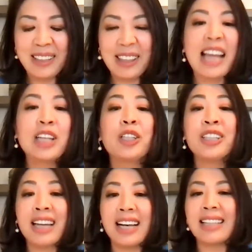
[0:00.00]
Thank
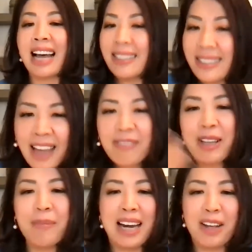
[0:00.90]
goodness I saved
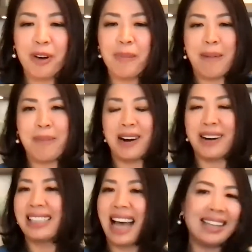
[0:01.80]
the money for my
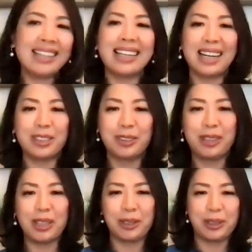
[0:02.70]
parents. I didn't go to
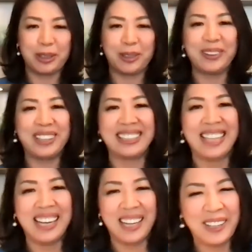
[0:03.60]
those good schools.
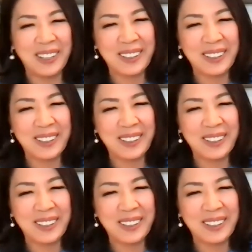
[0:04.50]
So.